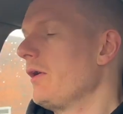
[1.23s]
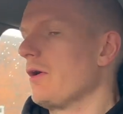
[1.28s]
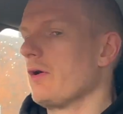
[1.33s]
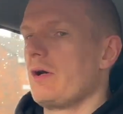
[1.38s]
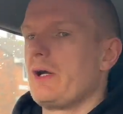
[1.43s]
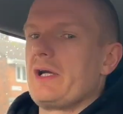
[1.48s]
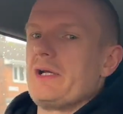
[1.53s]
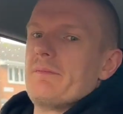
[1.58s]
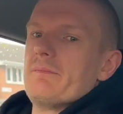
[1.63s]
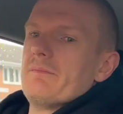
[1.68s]
All
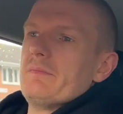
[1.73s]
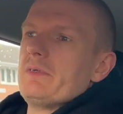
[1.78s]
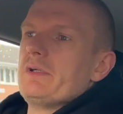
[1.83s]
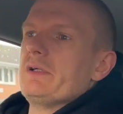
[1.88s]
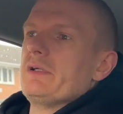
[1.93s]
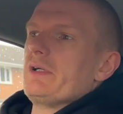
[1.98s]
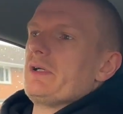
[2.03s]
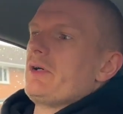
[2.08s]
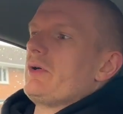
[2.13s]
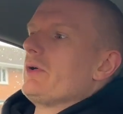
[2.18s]
right.
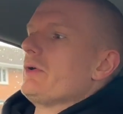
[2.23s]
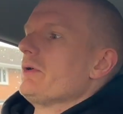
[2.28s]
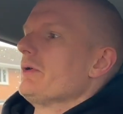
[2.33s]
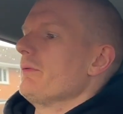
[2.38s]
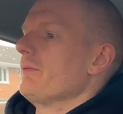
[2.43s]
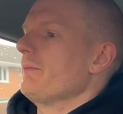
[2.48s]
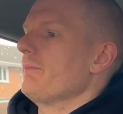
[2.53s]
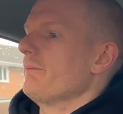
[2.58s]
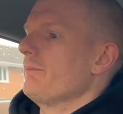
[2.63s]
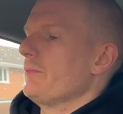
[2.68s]

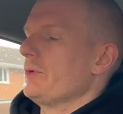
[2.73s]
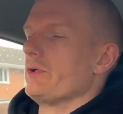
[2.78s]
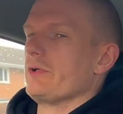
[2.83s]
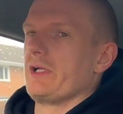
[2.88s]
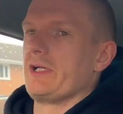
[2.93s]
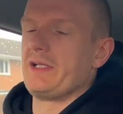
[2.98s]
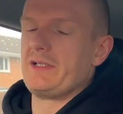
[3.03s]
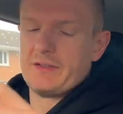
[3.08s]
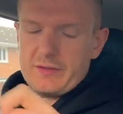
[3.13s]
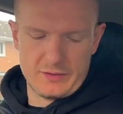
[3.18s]
Oh,
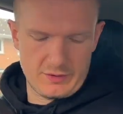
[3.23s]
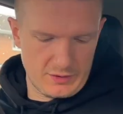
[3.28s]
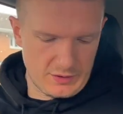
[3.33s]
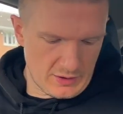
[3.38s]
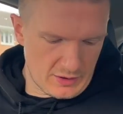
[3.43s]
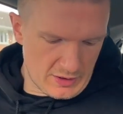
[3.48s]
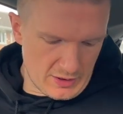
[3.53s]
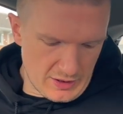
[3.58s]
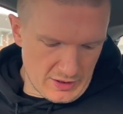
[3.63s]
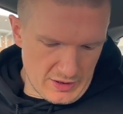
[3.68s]
morning.
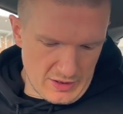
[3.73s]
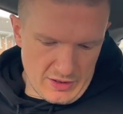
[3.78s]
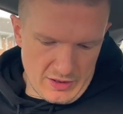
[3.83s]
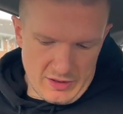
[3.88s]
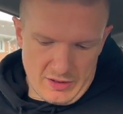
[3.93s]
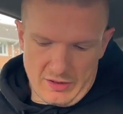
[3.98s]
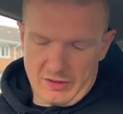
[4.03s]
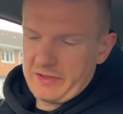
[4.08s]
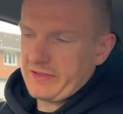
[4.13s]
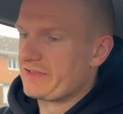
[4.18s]

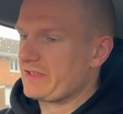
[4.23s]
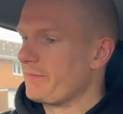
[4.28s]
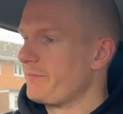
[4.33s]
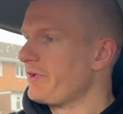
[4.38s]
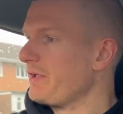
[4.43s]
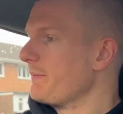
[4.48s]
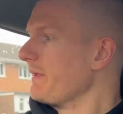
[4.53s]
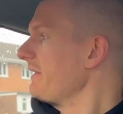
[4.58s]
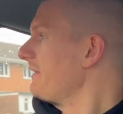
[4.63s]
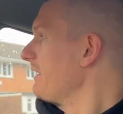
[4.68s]

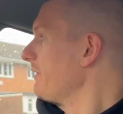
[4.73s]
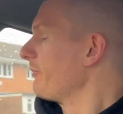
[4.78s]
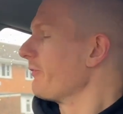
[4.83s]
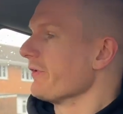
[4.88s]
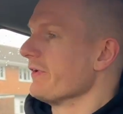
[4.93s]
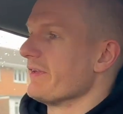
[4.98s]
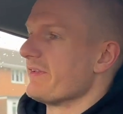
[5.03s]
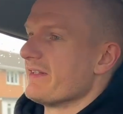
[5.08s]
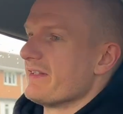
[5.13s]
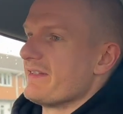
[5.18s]
Something a bit
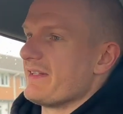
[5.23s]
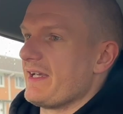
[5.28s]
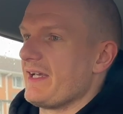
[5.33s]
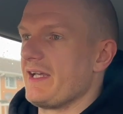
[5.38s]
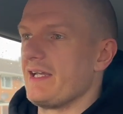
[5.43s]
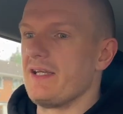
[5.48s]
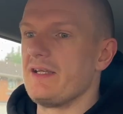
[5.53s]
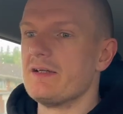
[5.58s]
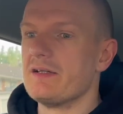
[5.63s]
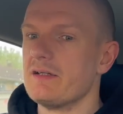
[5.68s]
different
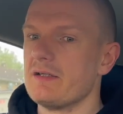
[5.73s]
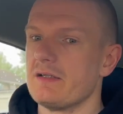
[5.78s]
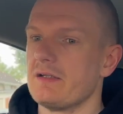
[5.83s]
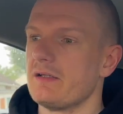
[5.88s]
today.